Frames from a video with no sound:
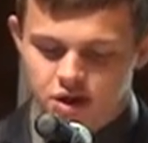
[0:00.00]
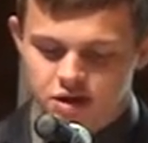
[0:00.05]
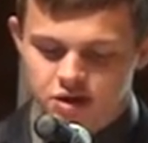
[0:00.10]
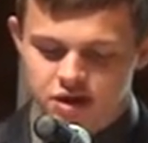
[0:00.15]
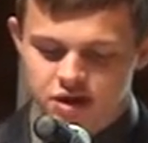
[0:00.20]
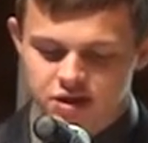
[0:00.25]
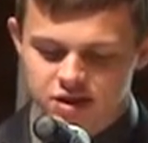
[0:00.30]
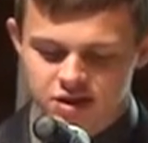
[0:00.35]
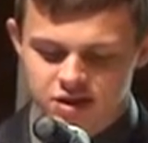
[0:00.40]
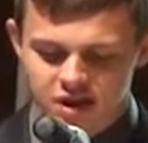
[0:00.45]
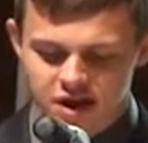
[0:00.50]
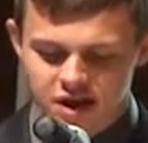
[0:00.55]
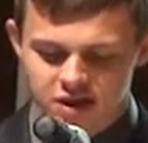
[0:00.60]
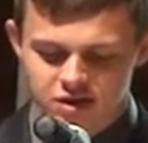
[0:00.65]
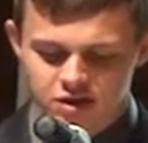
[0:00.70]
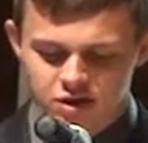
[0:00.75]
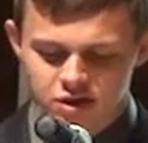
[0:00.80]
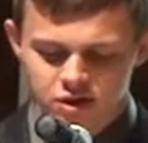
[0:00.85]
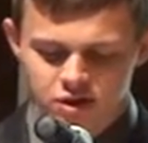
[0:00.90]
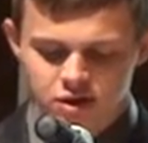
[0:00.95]
Jesus
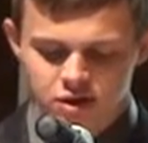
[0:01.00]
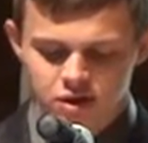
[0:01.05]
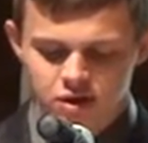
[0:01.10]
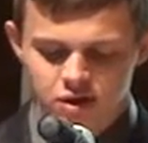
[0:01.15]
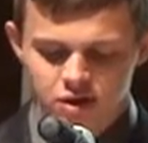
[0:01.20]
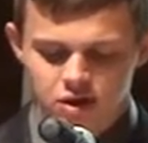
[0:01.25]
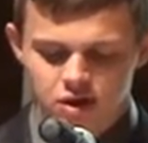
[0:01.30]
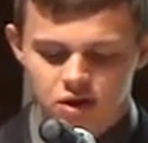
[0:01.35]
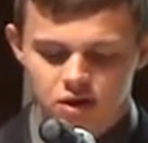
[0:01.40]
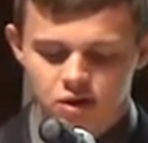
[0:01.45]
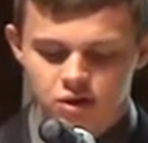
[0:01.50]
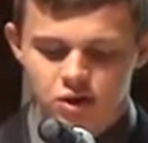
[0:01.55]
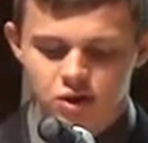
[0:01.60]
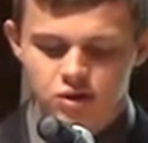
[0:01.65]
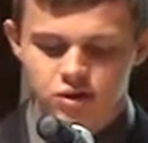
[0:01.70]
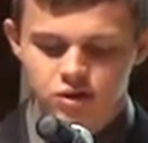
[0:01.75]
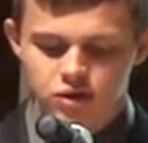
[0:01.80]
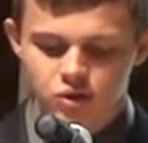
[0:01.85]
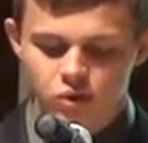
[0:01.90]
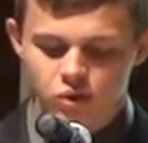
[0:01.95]
answered,
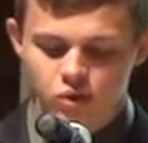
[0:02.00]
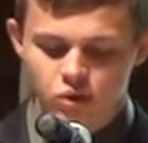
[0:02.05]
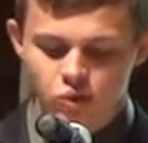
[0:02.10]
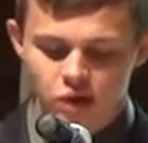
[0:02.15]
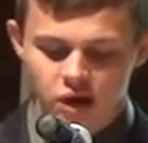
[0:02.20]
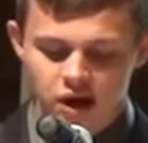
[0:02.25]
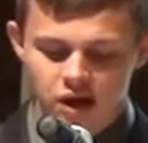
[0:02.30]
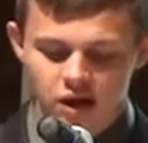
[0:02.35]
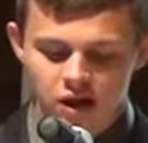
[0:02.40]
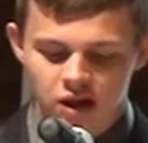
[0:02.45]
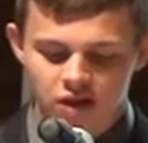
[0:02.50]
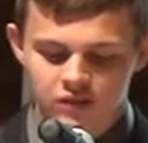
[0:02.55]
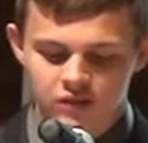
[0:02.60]
"Those who are well